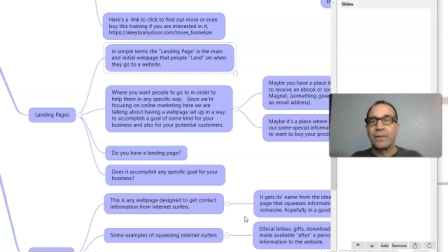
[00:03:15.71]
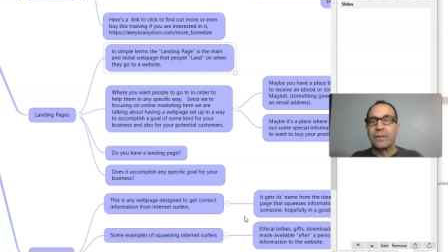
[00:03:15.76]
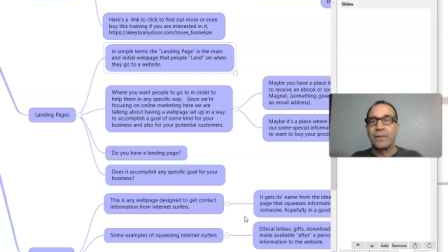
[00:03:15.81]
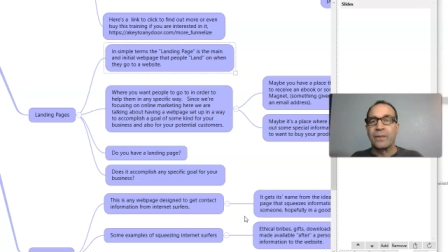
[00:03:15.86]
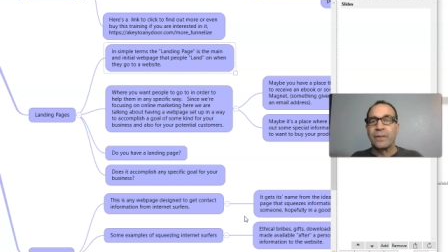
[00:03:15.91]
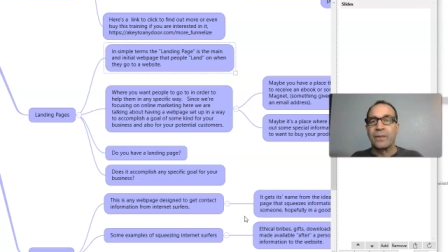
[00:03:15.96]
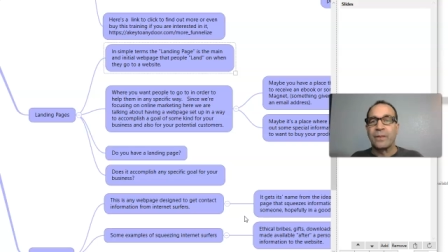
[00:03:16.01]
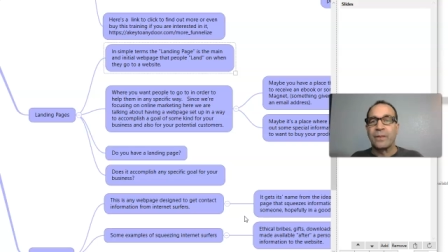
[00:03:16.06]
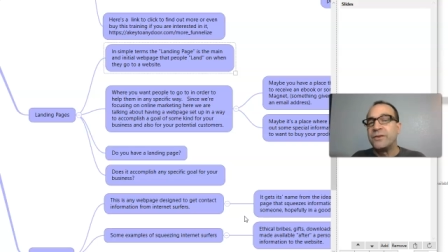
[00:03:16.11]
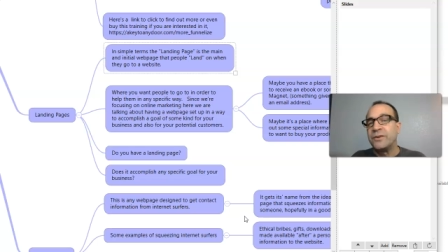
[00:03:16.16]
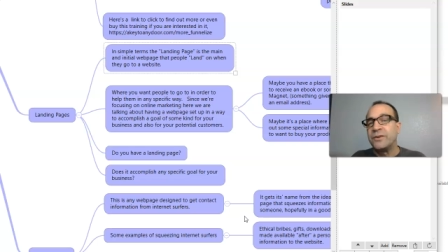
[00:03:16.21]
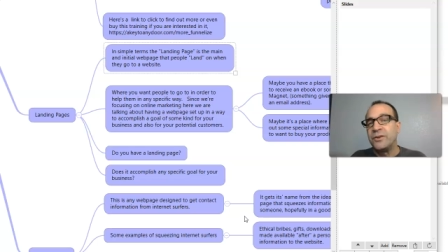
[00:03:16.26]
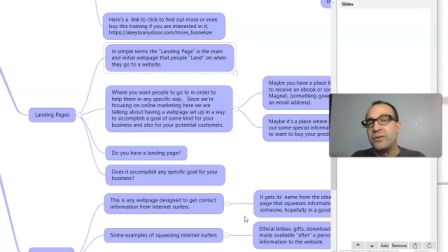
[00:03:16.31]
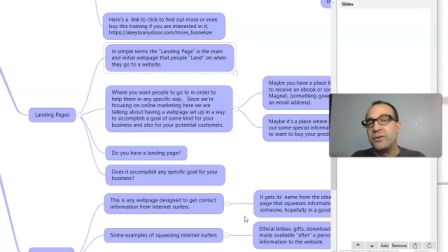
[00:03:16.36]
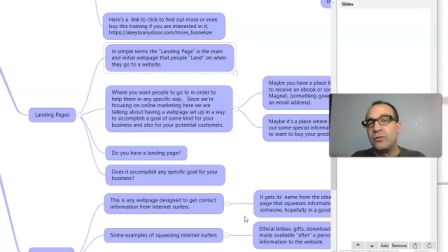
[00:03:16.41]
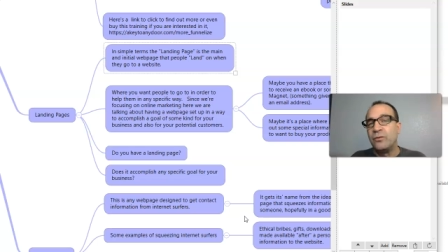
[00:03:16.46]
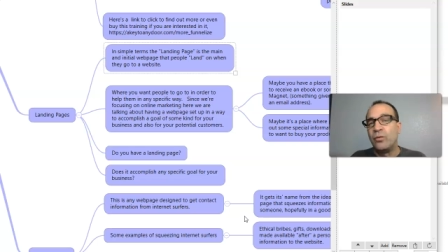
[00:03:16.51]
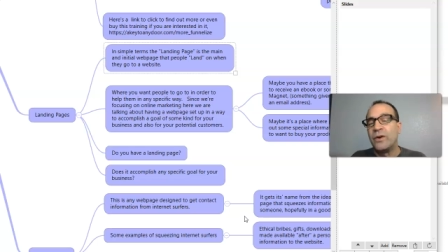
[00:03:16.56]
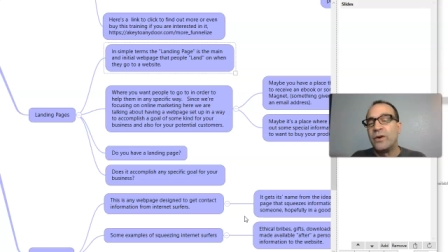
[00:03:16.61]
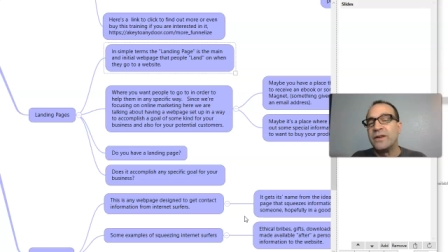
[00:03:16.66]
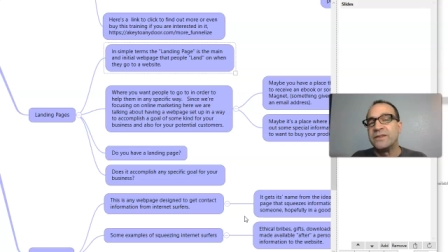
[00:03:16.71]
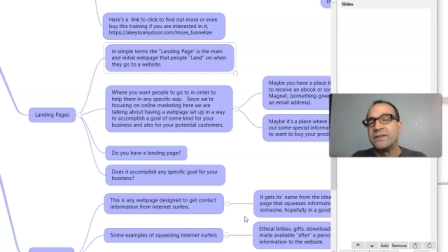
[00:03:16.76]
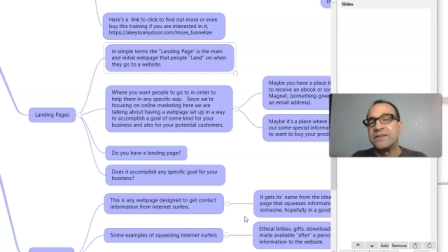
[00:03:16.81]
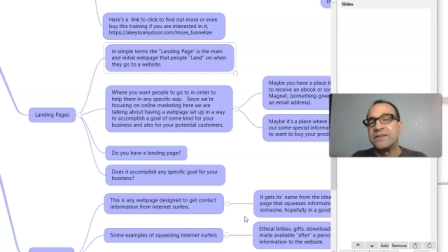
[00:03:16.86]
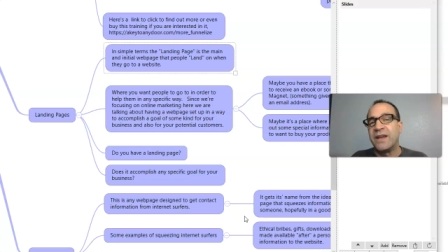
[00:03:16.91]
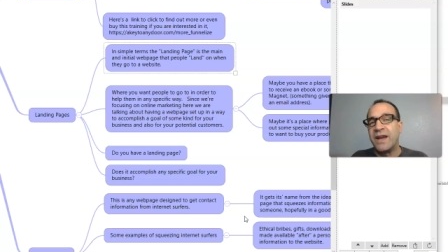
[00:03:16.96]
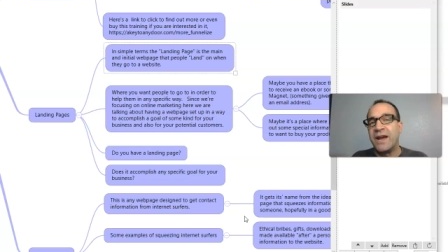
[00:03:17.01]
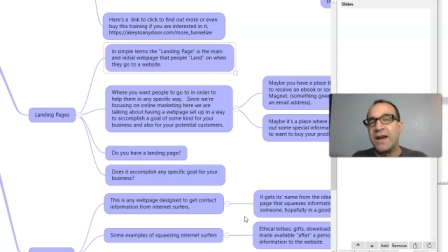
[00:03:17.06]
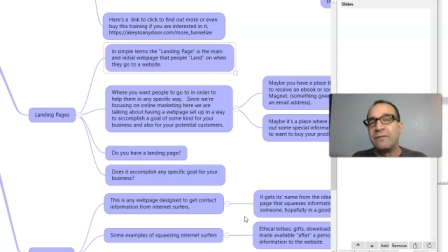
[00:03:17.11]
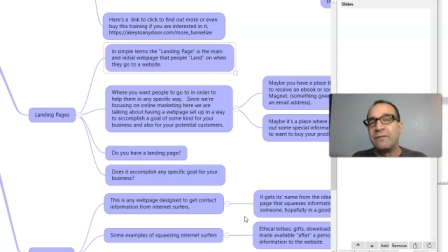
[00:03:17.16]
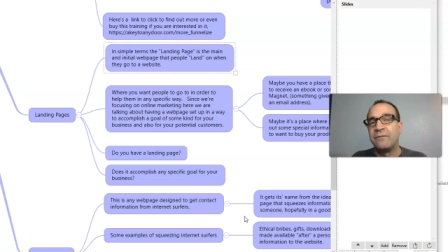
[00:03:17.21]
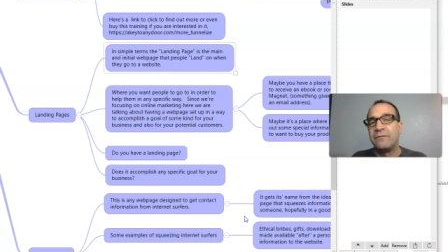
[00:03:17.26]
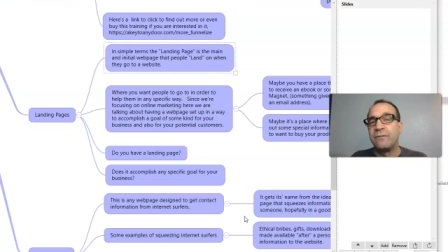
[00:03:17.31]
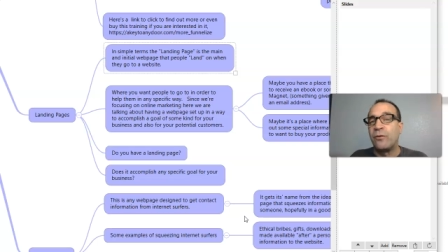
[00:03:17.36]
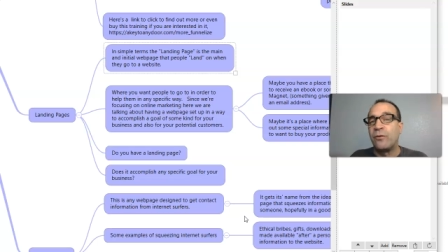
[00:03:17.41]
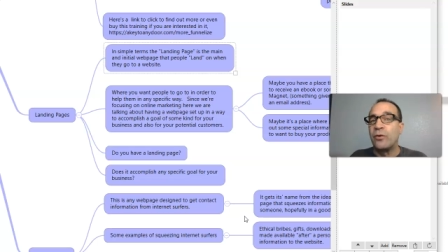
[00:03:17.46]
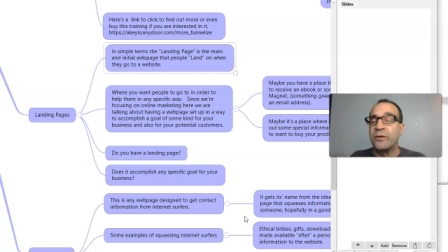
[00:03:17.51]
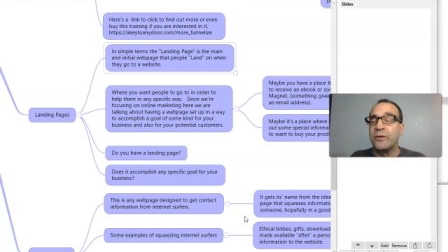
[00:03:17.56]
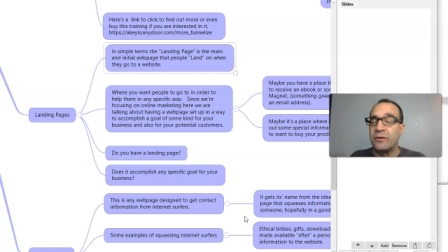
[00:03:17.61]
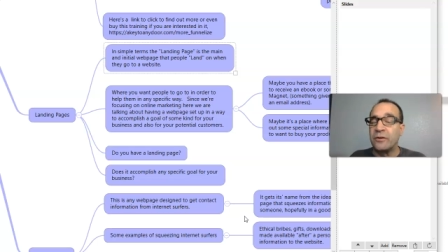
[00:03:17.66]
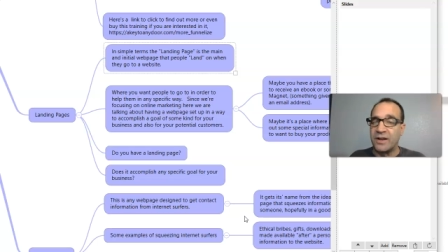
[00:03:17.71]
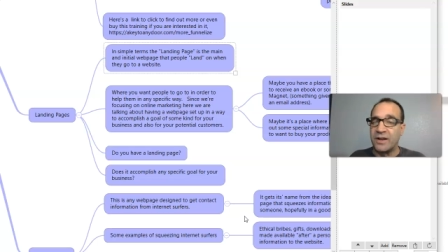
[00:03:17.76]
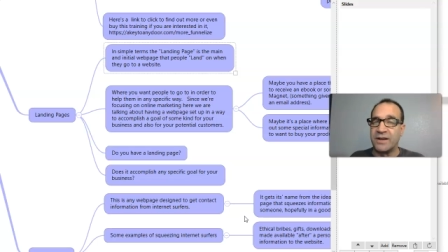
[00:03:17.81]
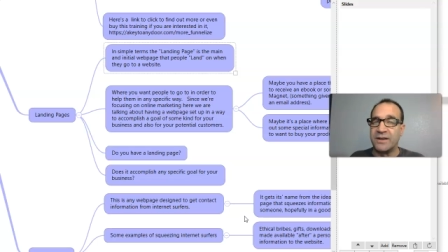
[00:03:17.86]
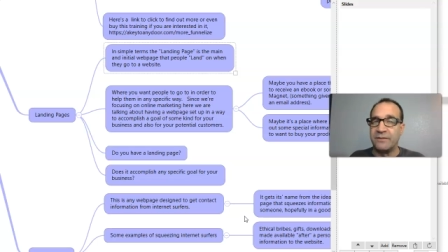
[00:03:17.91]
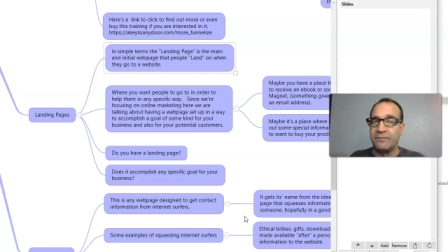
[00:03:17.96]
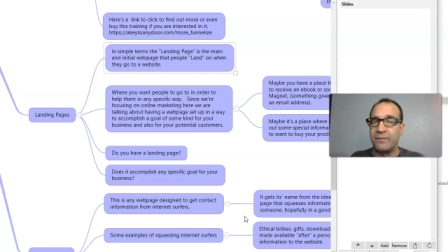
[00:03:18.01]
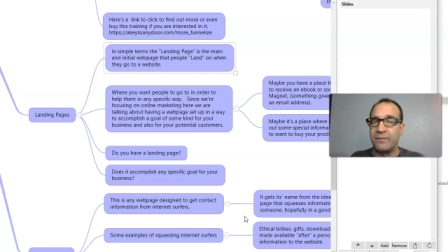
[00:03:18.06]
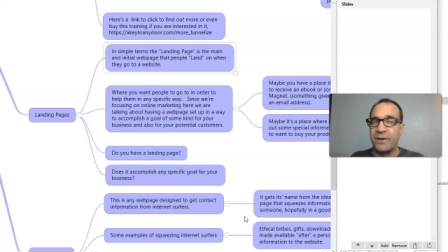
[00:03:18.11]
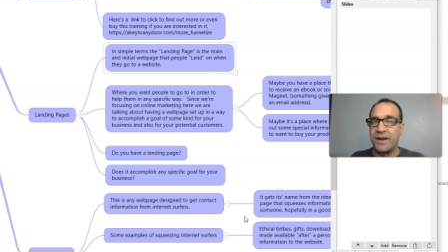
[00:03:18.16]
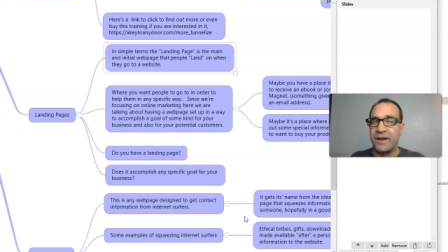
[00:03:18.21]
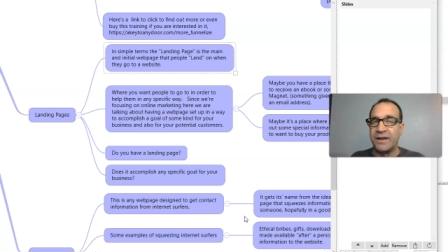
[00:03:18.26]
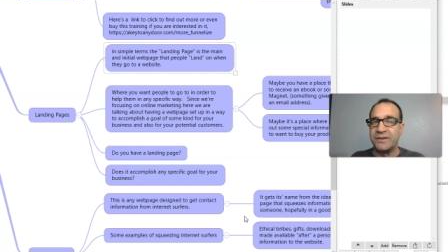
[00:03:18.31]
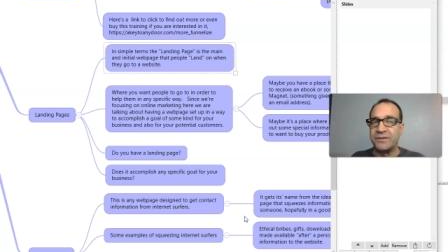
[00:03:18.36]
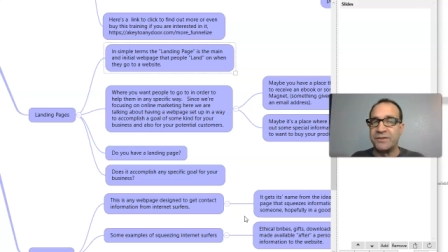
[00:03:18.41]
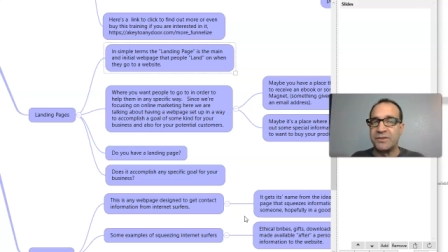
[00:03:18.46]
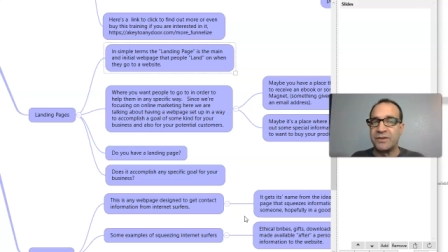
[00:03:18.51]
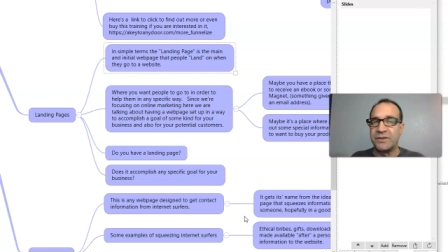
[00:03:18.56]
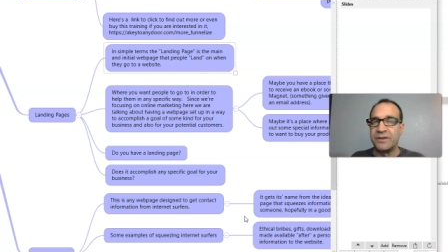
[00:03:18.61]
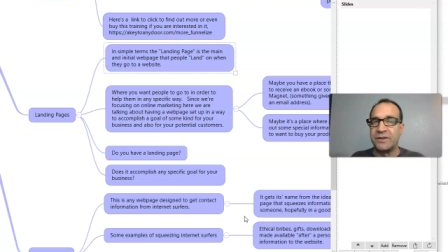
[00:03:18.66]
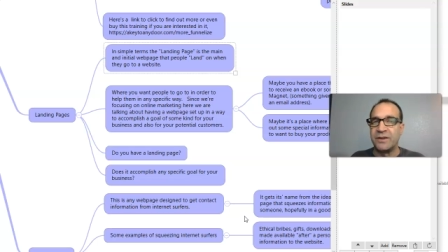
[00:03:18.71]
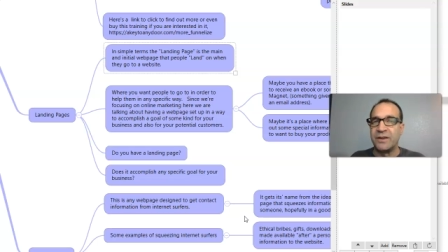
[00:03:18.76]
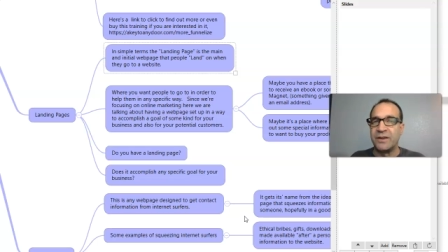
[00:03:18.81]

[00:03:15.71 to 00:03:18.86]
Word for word: what do you want to have for your landing page?